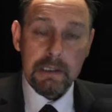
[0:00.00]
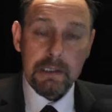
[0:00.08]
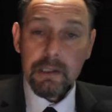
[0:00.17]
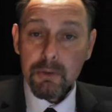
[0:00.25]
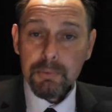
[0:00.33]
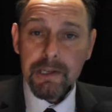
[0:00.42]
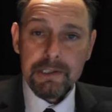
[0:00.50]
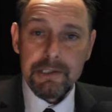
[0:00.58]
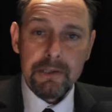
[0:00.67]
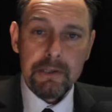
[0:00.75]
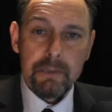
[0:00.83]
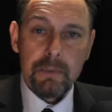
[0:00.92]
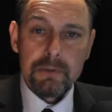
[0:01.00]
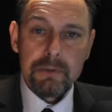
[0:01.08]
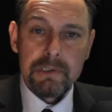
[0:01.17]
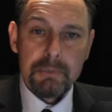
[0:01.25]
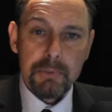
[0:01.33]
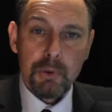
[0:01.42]
The European Union will
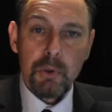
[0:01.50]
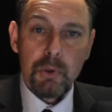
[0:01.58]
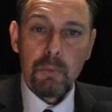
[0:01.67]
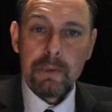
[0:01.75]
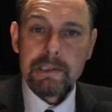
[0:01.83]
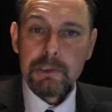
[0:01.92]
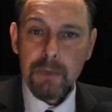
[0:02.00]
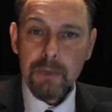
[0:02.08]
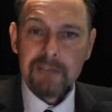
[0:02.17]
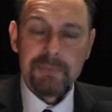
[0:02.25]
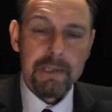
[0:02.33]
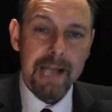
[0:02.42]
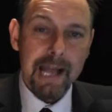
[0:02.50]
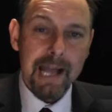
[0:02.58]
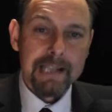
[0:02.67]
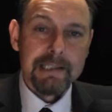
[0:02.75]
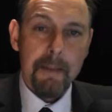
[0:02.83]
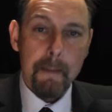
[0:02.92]
support with
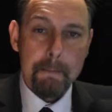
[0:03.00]
12.8